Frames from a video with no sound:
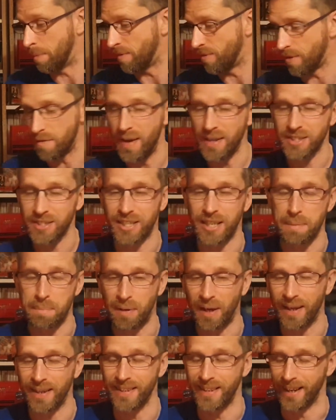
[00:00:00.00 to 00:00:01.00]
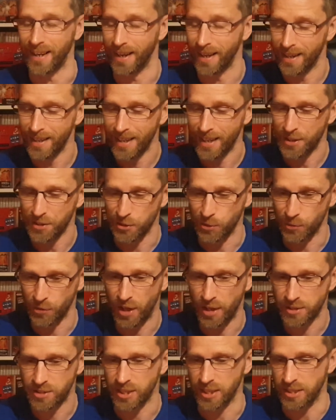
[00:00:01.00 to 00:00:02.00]
If you've actually played it, you'll
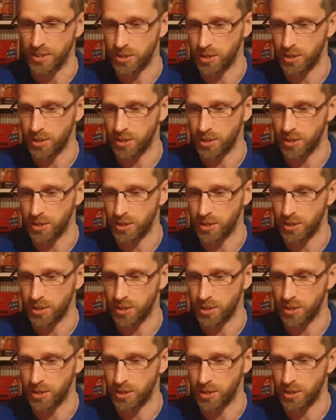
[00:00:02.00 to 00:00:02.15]
notice.